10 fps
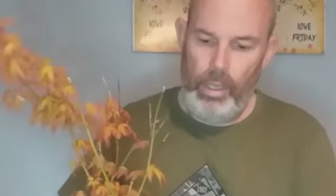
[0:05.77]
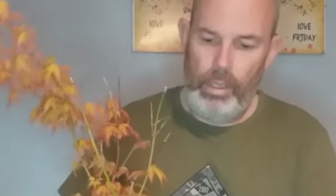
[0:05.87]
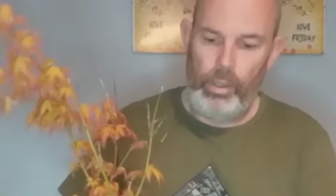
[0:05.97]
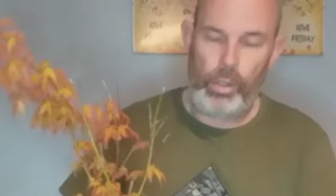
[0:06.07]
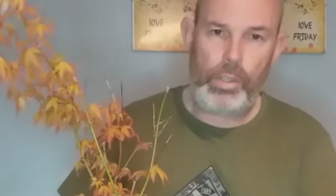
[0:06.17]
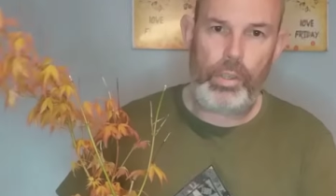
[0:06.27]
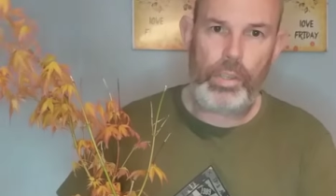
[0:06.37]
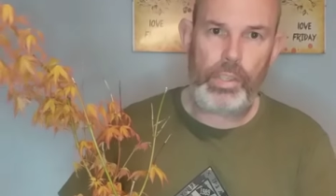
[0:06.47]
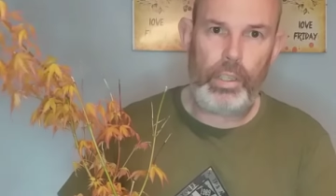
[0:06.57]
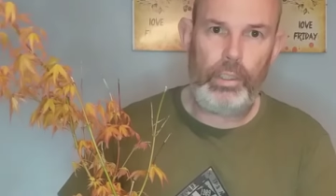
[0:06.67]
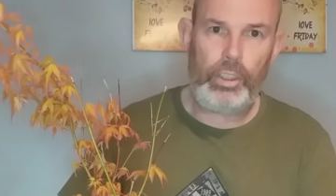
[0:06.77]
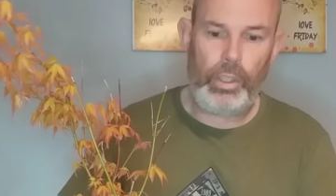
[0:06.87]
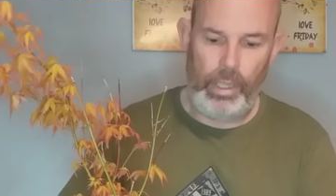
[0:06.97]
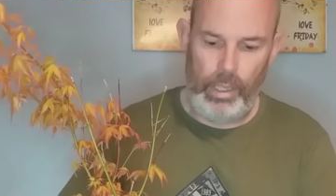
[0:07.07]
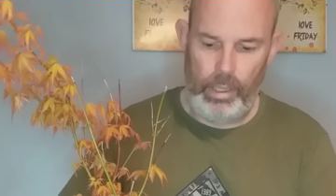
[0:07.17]
nursery style
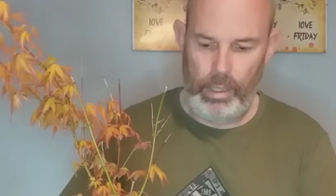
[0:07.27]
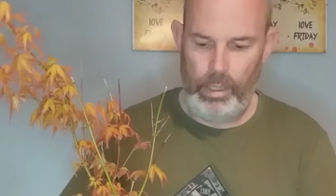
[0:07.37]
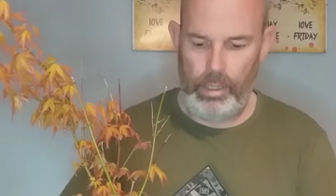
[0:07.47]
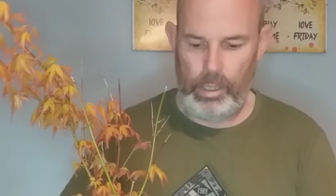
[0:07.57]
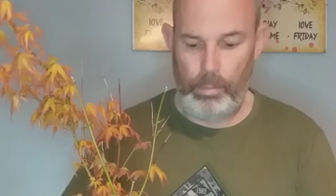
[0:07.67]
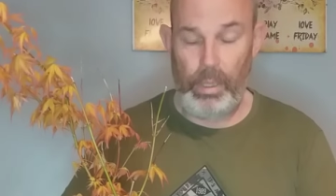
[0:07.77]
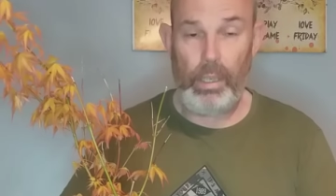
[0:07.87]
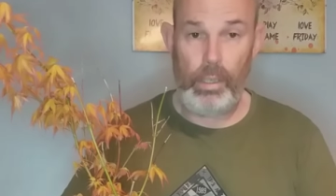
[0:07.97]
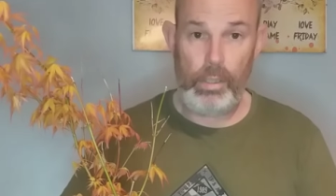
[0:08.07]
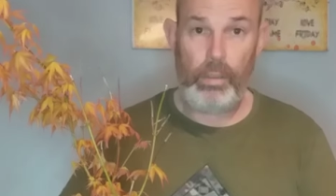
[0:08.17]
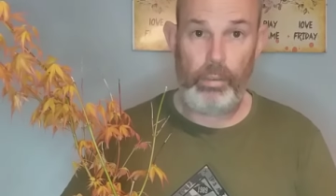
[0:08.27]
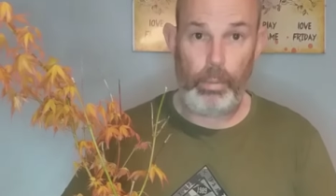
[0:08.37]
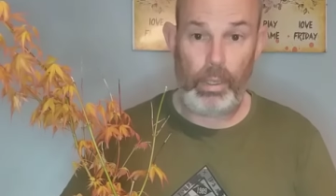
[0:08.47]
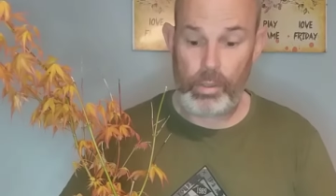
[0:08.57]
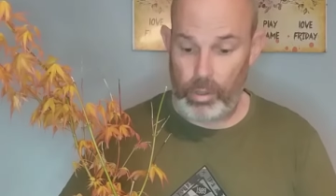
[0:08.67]
tree into the beginnings of a
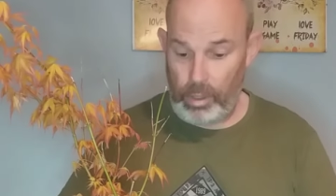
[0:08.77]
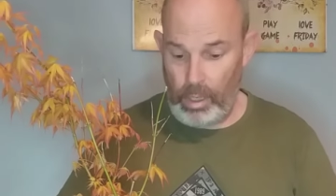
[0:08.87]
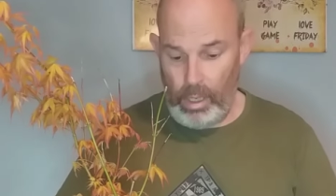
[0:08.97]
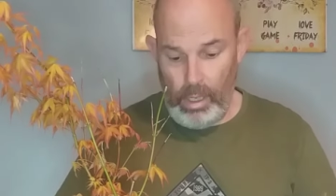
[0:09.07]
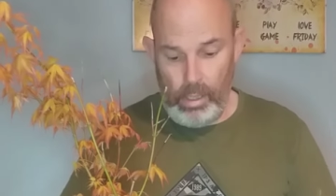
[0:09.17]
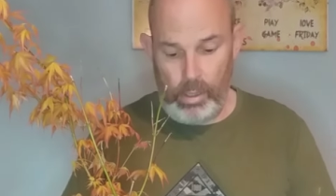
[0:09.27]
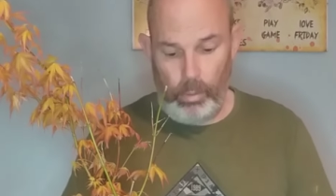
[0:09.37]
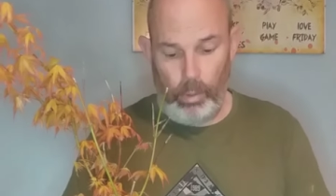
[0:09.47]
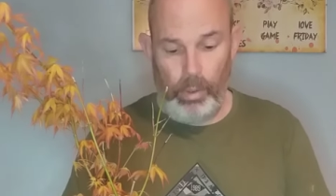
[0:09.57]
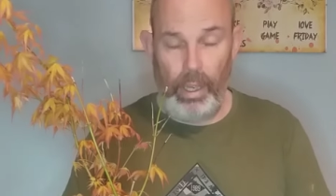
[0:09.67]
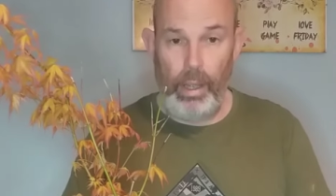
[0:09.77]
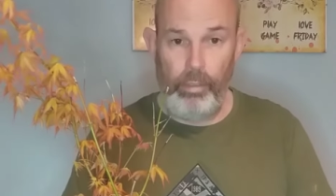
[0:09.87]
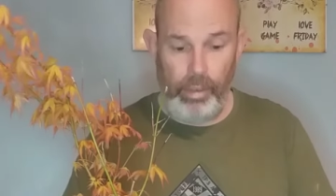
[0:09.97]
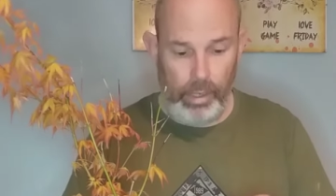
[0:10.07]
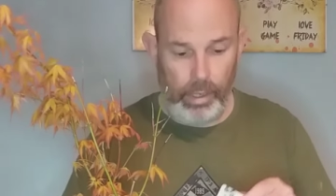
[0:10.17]
bonsai. So what we have
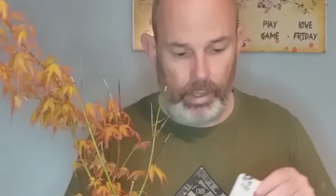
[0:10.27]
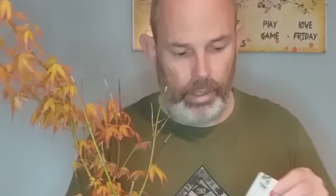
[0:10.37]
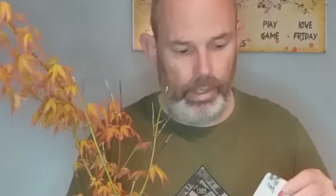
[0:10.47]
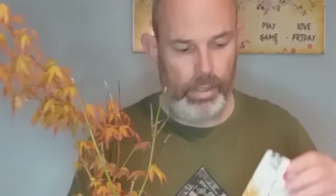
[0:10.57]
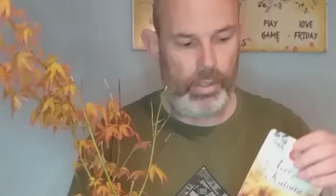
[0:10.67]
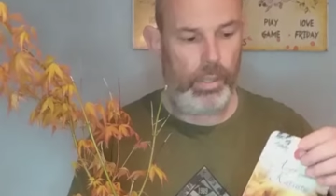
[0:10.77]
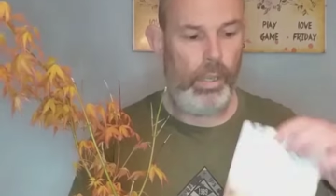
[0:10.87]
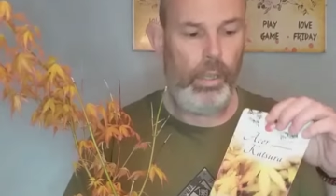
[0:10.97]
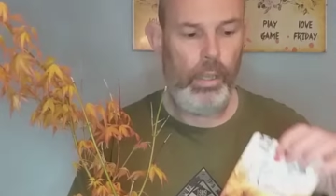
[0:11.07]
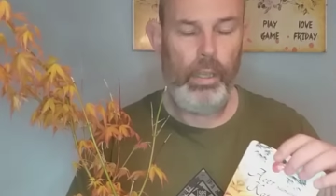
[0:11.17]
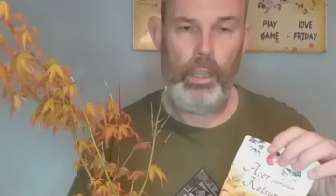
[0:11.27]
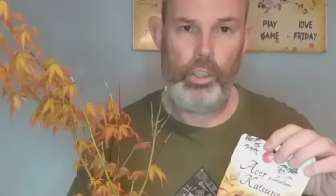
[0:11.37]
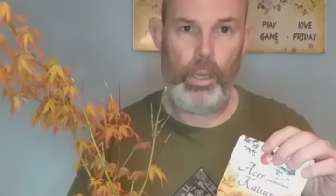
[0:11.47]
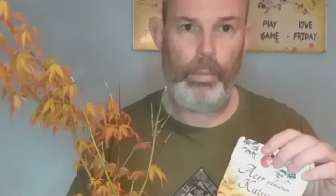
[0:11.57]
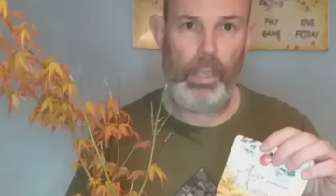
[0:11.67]
here is
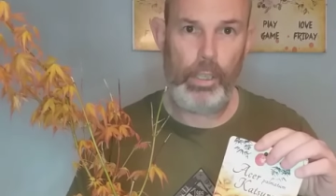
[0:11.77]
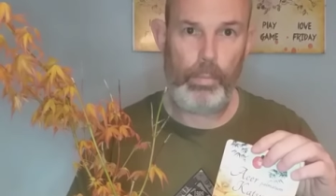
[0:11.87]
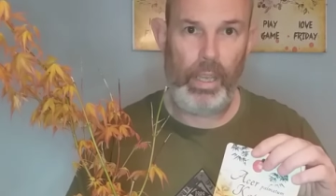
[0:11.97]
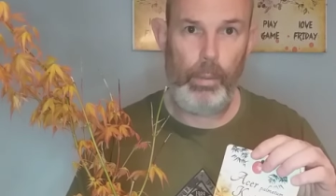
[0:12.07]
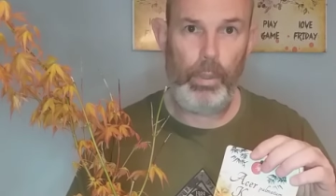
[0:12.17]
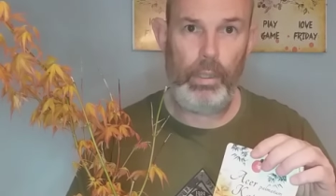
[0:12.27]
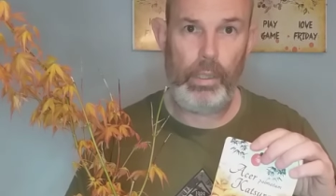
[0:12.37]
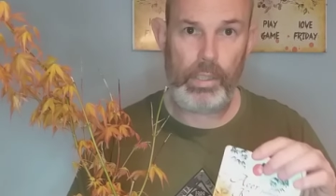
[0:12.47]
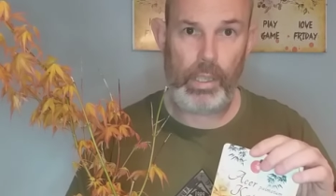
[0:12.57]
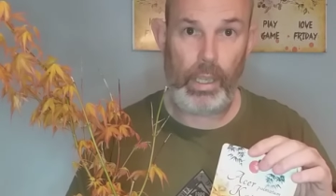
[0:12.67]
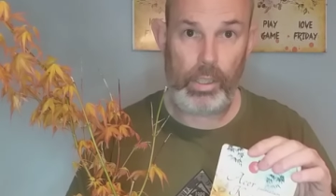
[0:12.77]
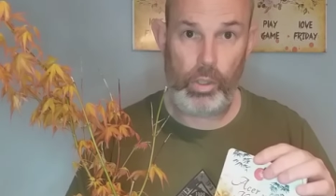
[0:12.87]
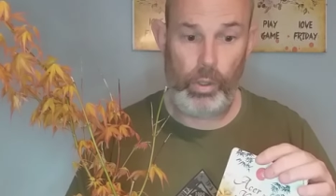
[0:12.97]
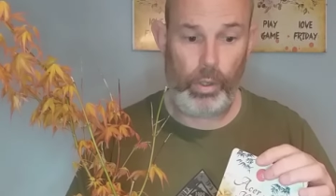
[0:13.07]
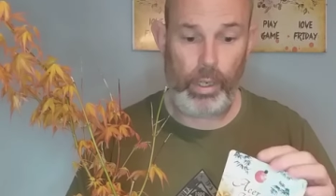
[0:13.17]
Japanese maple. It's a
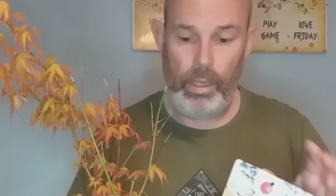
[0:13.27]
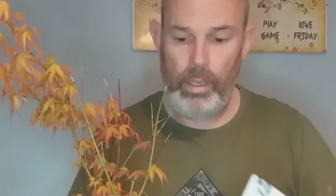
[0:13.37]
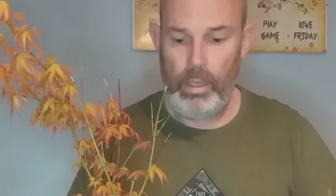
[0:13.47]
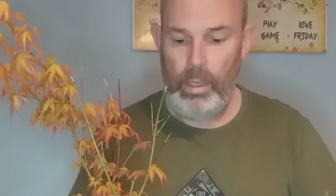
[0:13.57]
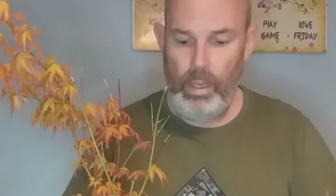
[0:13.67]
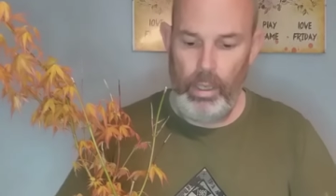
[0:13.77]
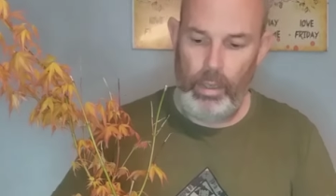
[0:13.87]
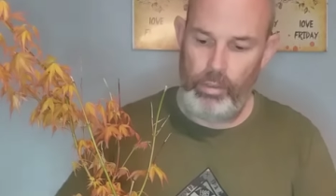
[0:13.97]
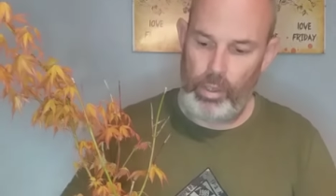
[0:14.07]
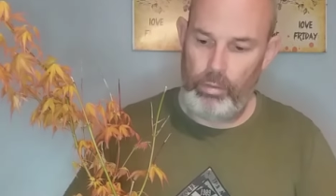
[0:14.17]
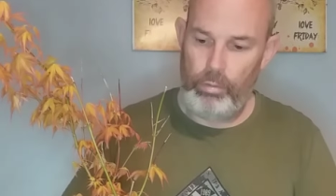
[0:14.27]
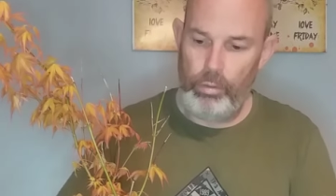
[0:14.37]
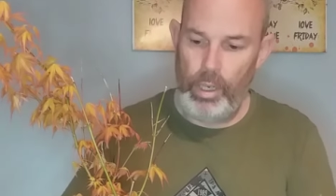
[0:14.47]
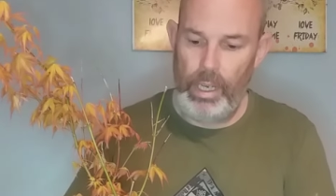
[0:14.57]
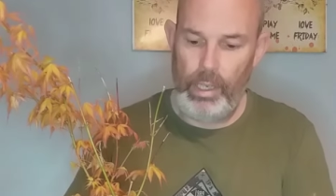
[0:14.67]
Katsura. Gives you a
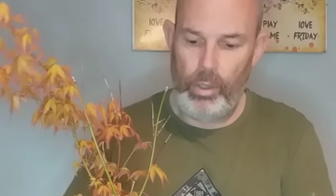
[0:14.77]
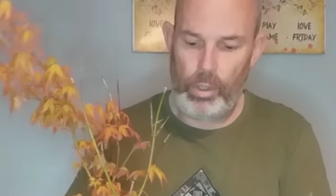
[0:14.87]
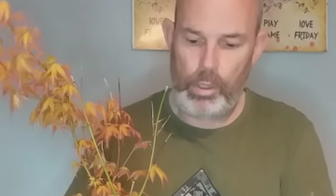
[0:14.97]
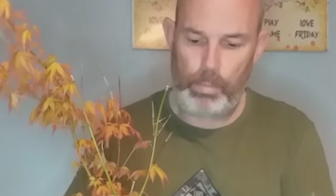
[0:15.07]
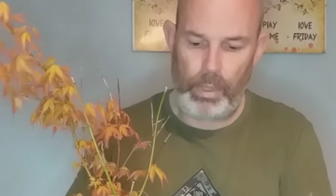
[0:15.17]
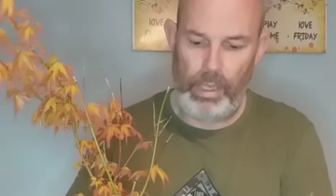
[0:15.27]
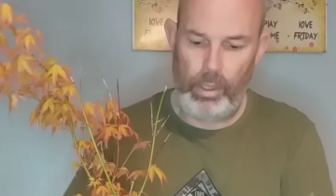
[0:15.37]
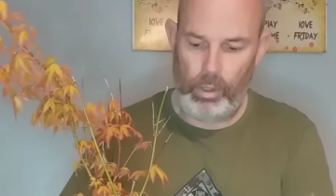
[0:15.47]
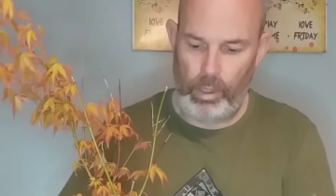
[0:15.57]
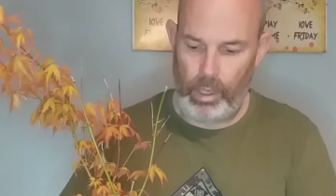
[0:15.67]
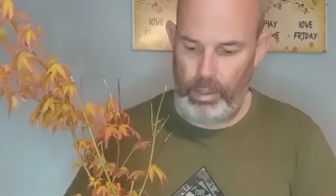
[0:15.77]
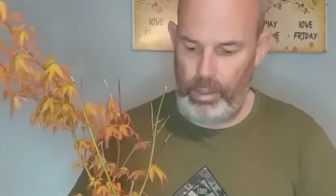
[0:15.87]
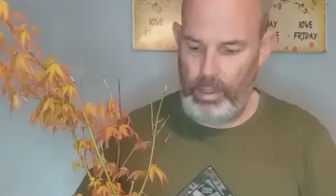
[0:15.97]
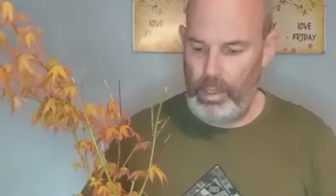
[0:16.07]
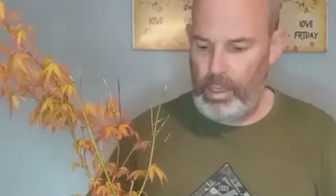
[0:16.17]
really good spring colour.
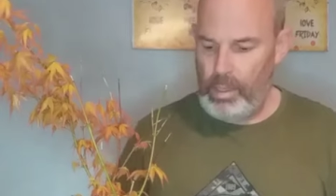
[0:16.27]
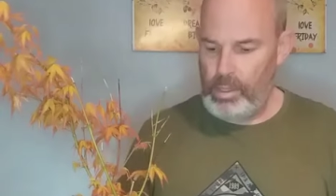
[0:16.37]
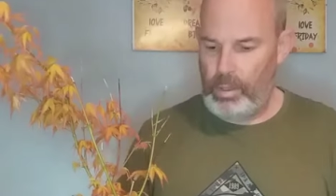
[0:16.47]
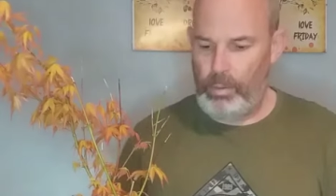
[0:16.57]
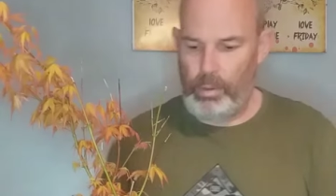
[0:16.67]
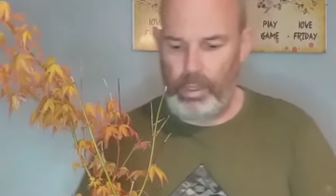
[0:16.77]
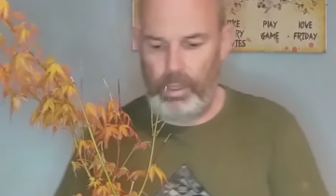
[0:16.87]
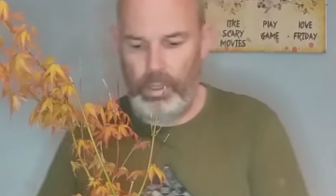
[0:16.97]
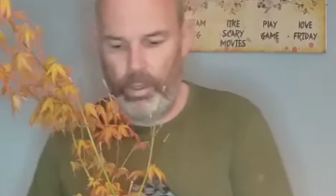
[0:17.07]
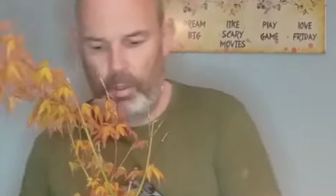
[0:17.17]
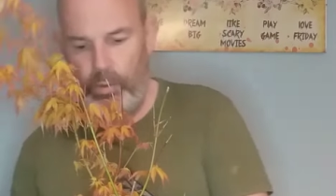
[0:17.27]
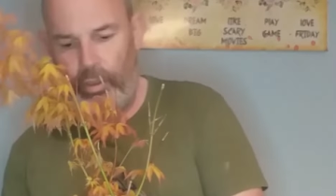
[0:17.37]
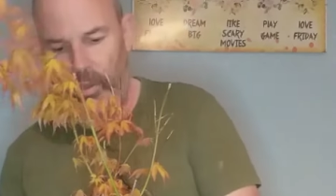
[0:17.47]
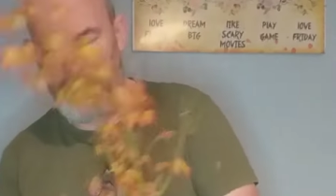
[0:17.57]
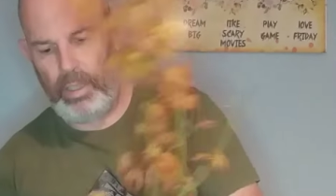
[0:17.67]
So what we're going to do is
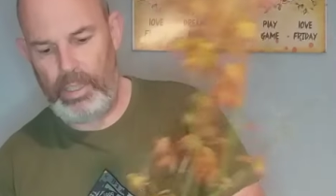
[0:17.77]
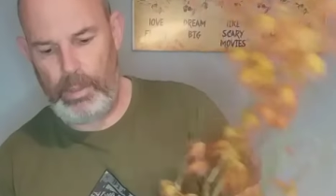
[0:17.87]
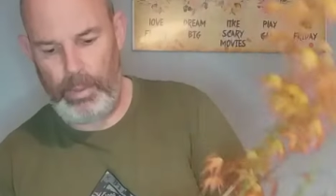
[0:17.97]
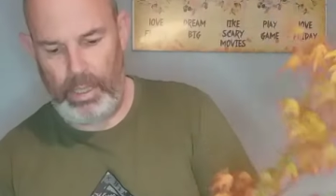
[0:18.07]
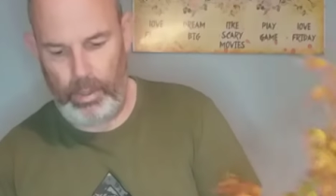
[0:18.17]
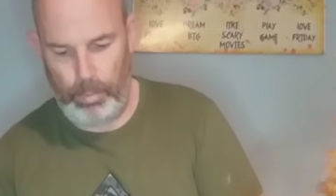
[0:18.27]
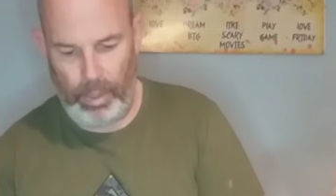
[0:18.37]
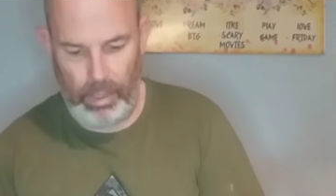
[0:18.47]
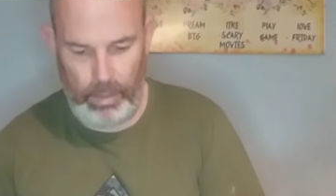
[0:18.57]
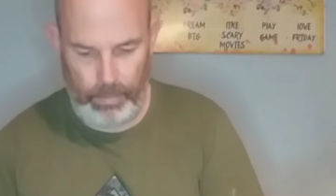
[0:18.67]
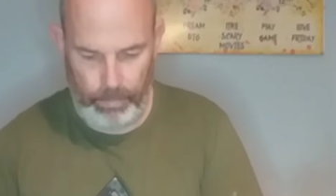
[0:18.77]
first of all tip it out of the pot.